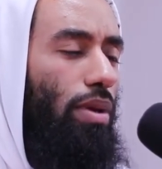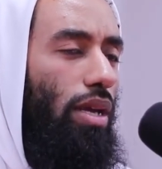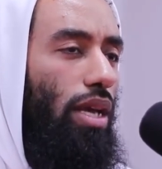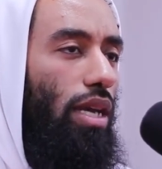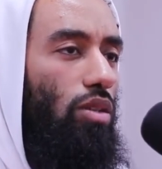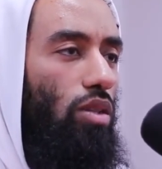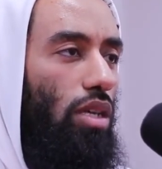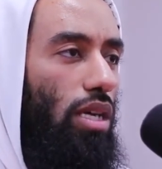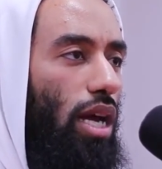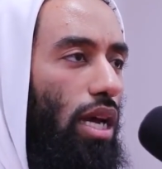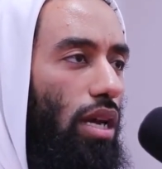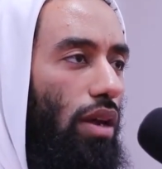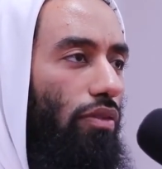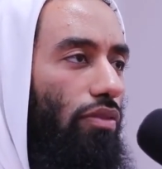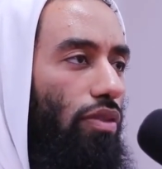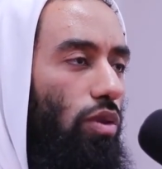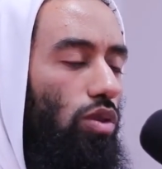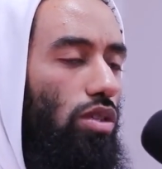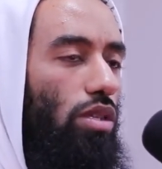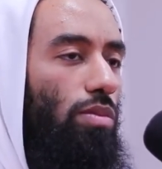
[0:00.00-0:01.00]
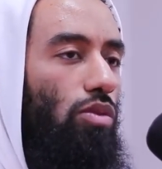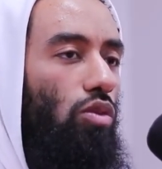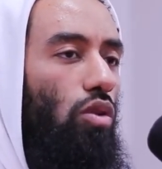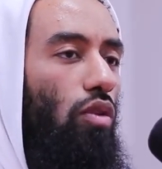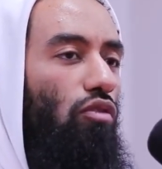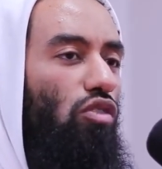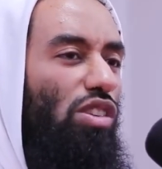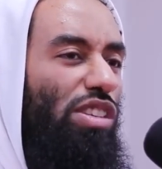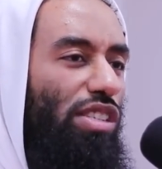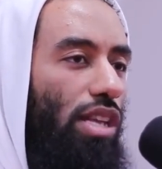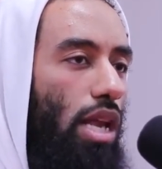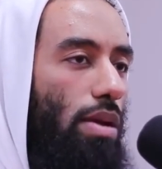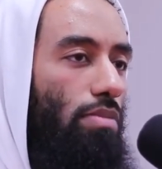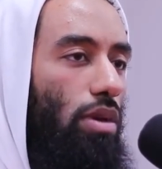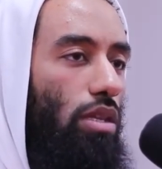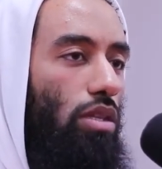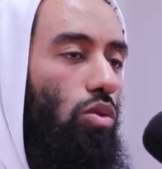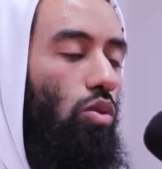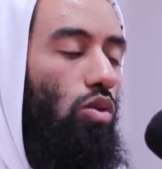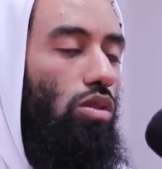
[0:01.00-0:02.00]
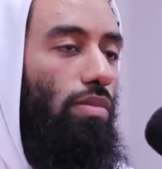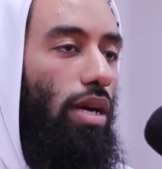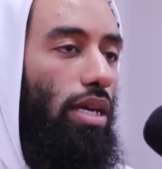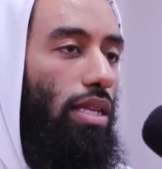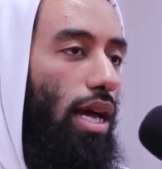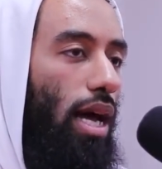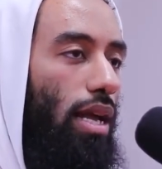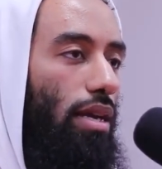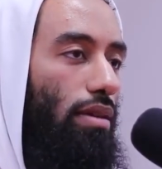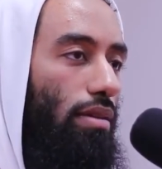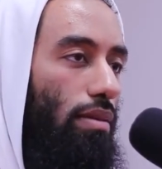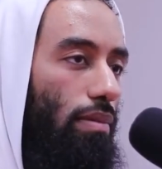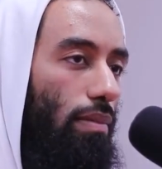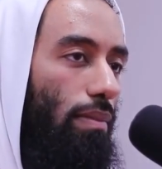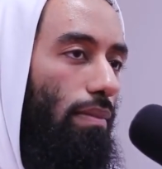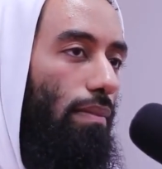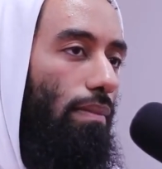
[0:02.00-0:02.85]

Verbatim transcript: I began to kind of feel some sort of resentment towards my dad.